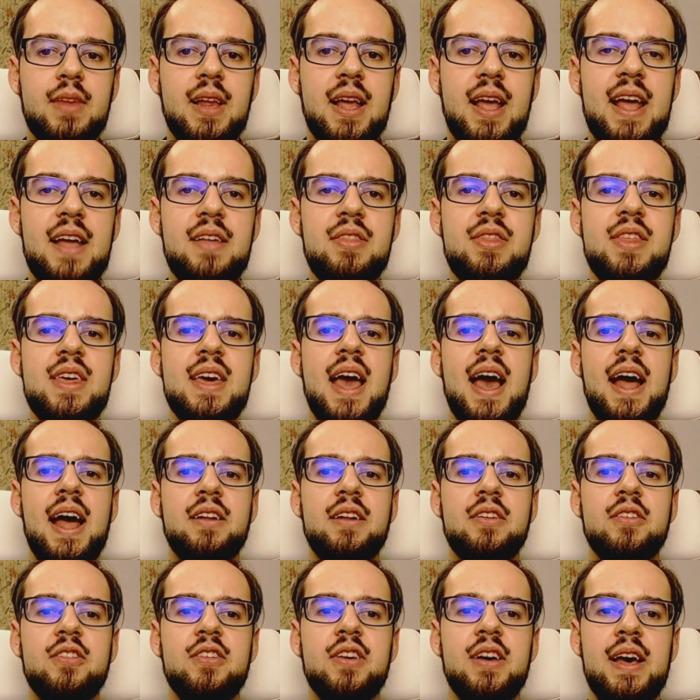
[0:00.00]
In the
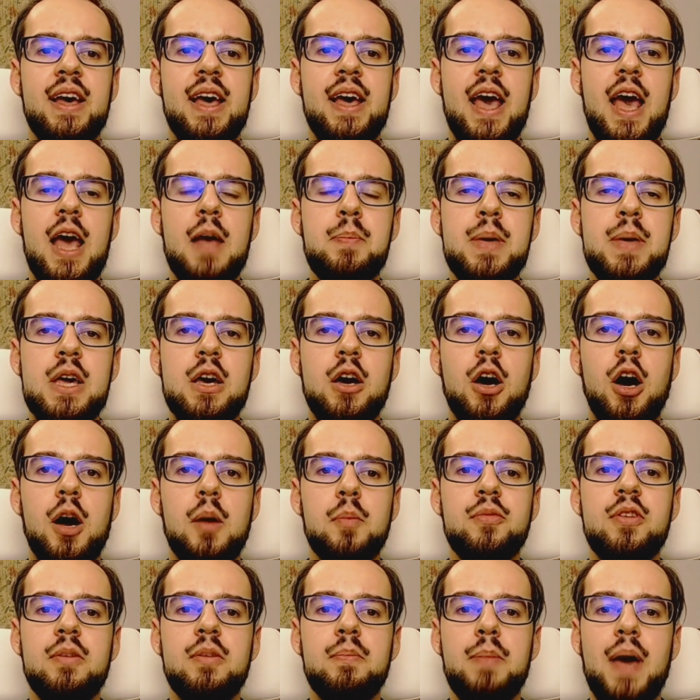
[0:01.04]
end, it
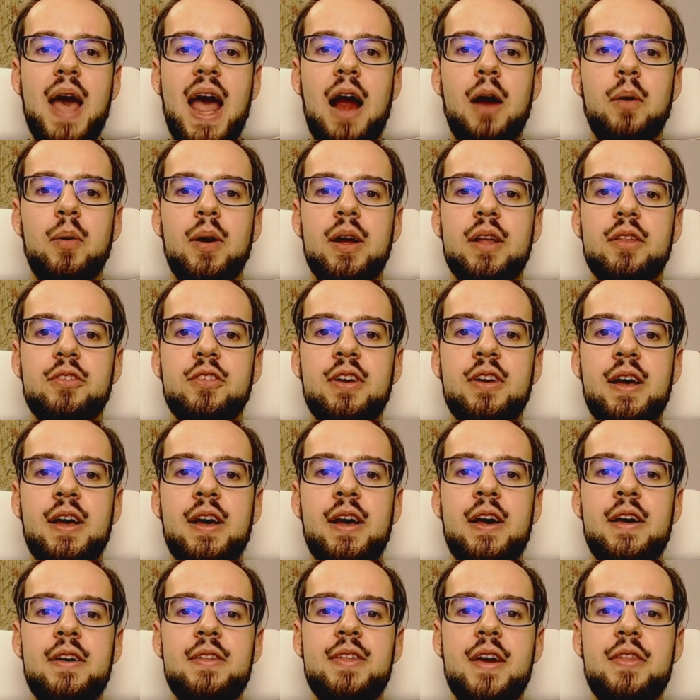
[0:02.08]
becomes apparent
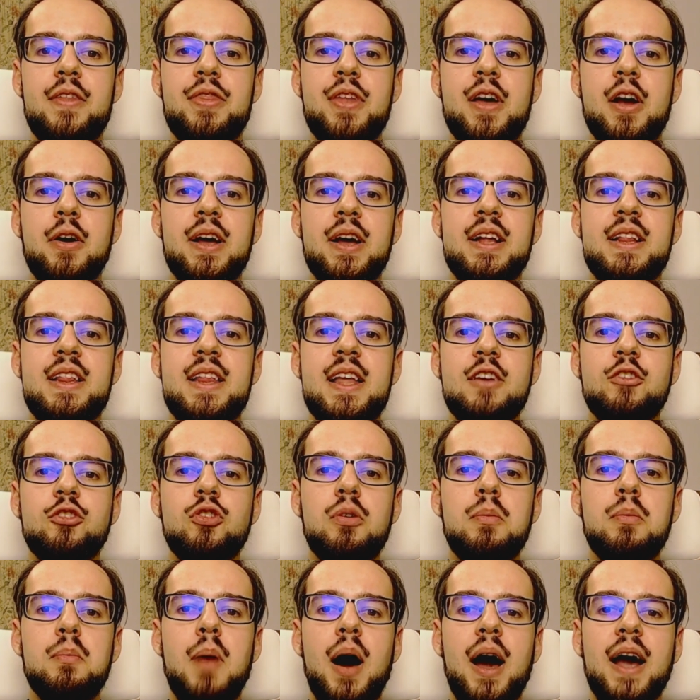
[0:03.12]
that their initial
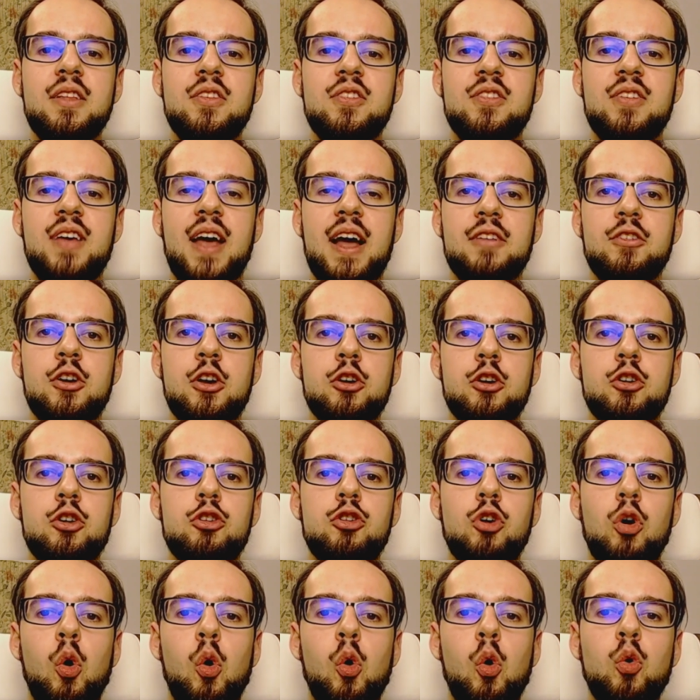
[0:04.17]
mindset
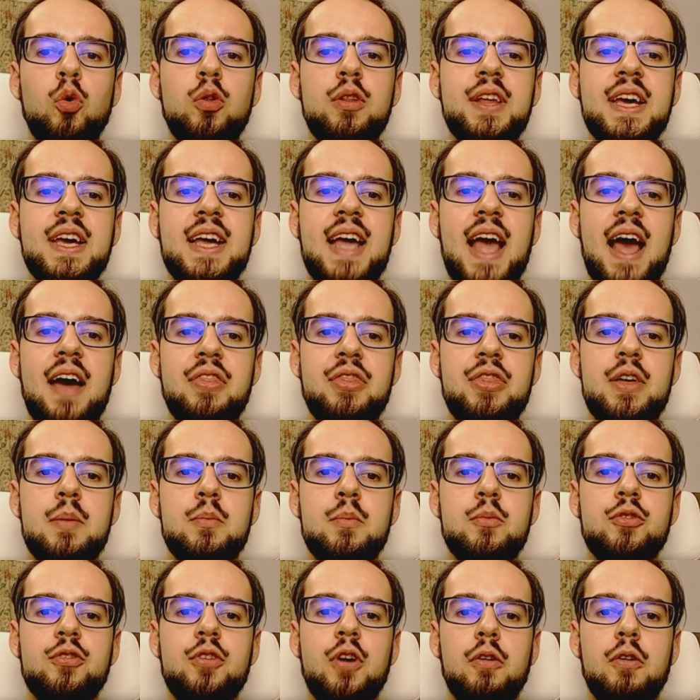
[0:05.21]
could only get them
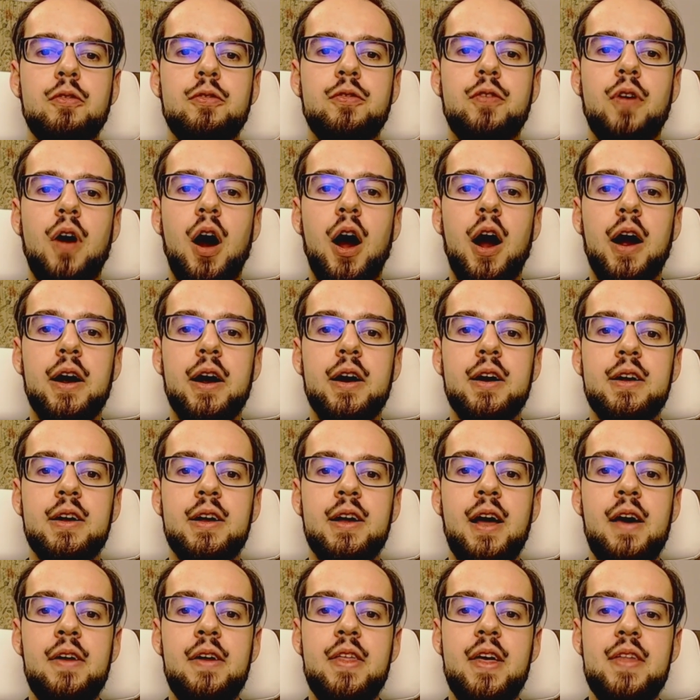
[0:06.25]
so far,
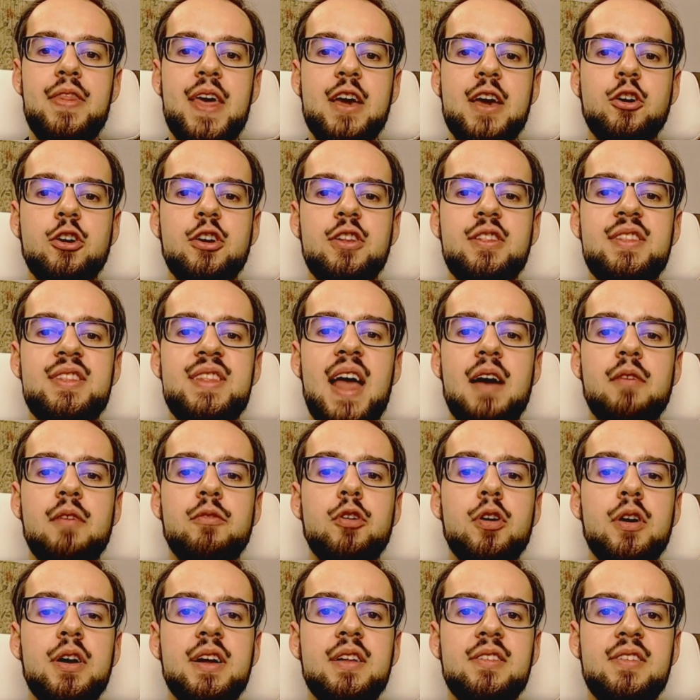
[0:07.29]
that they could
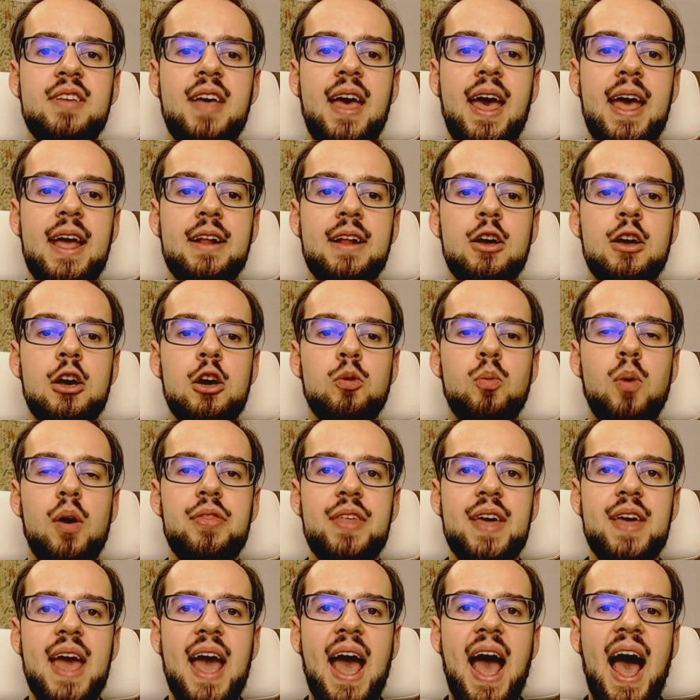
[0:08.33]
never attain what
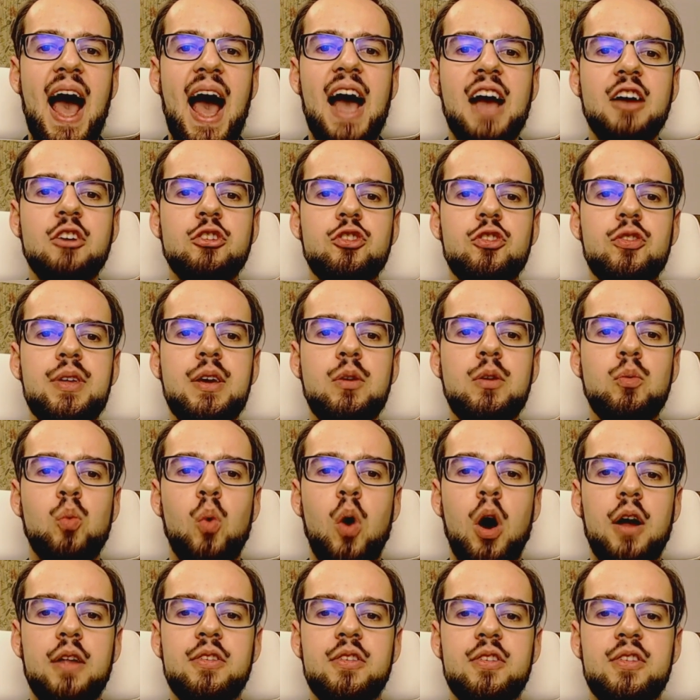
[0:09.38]
they actually
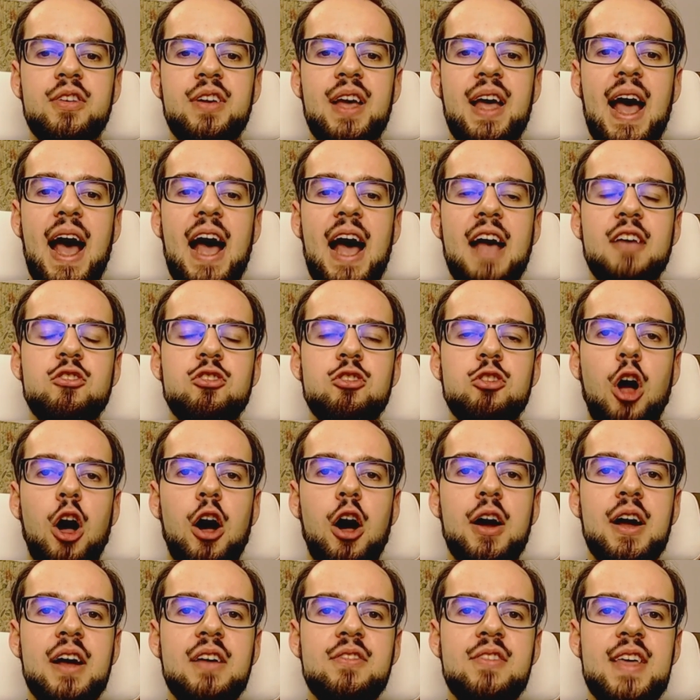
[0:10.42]
want as
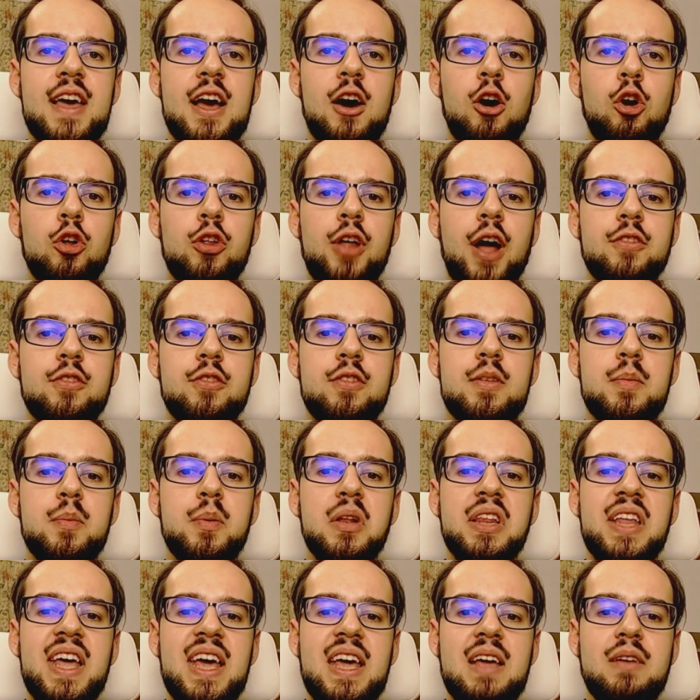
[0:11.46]
long as they hold on to the
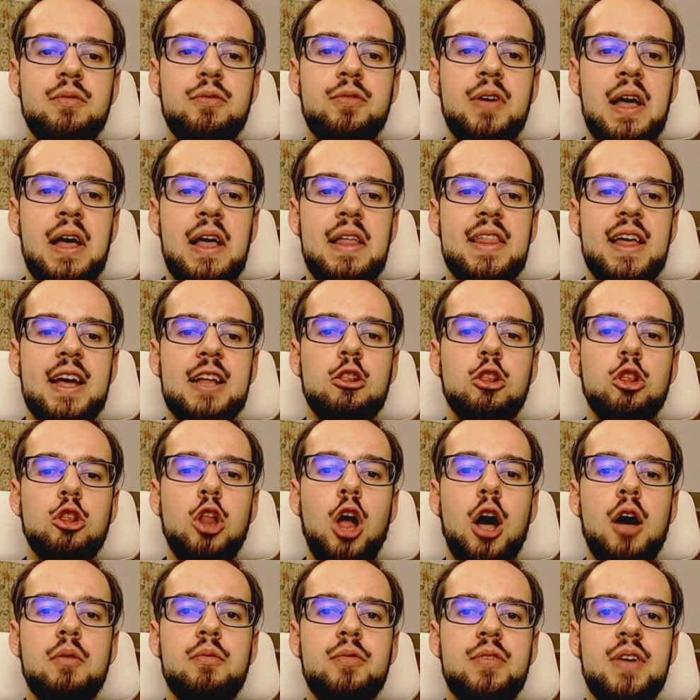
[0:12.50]
belief that
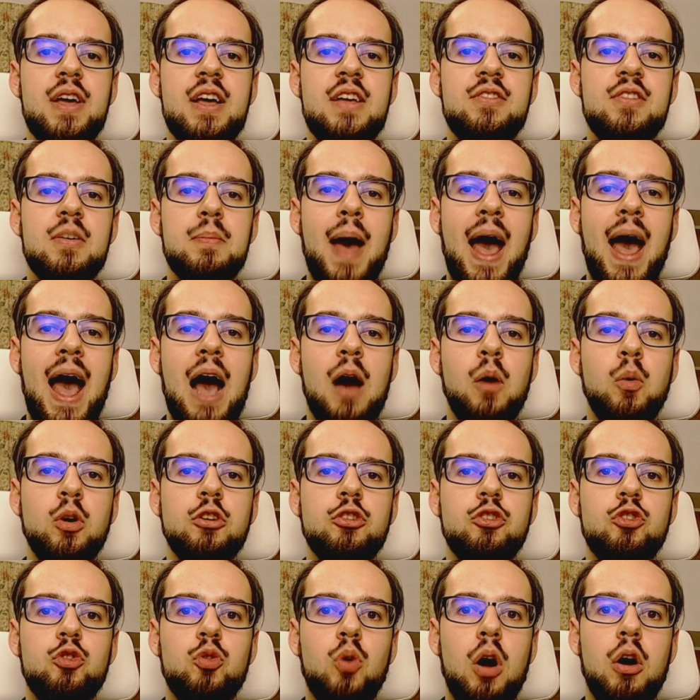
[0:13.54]
love is a power
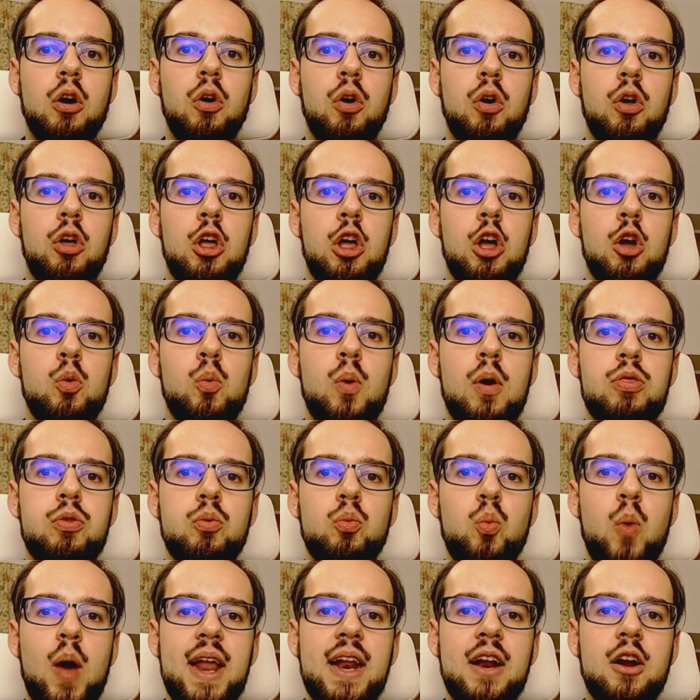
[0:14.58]
struggle with
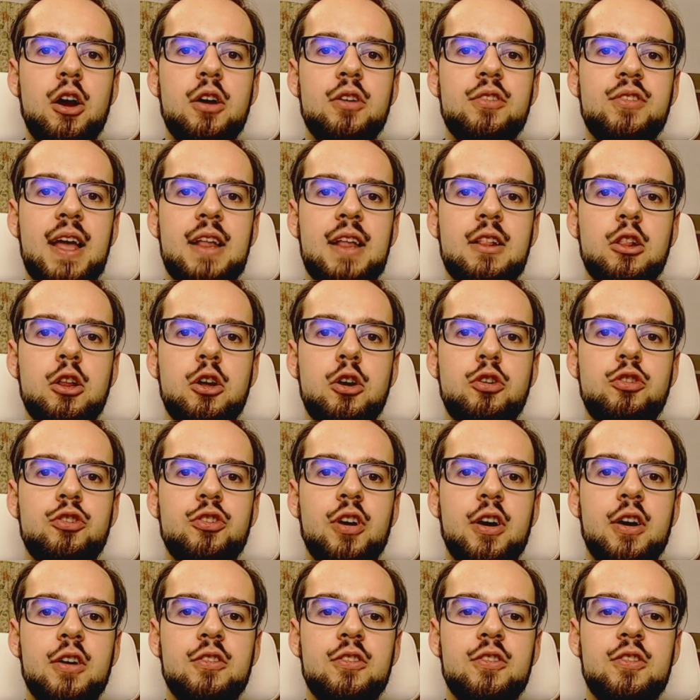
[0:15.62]
winners and
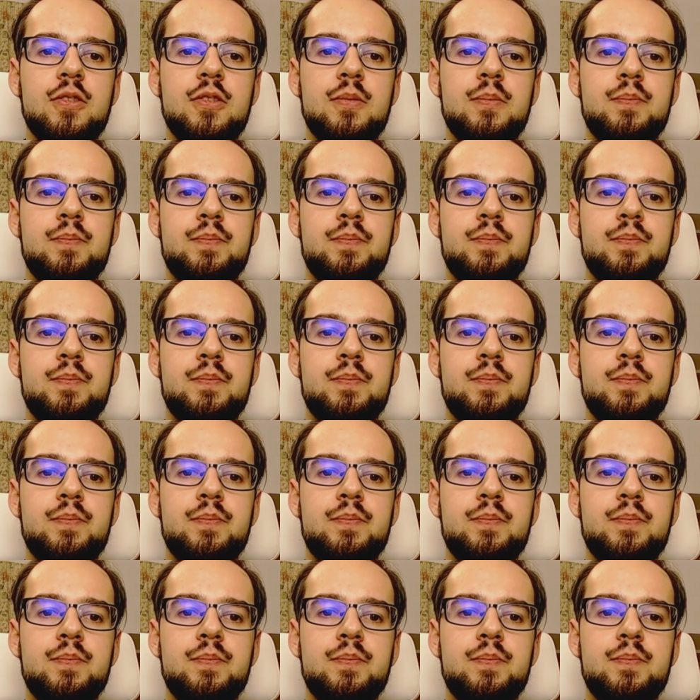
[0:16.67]
losers.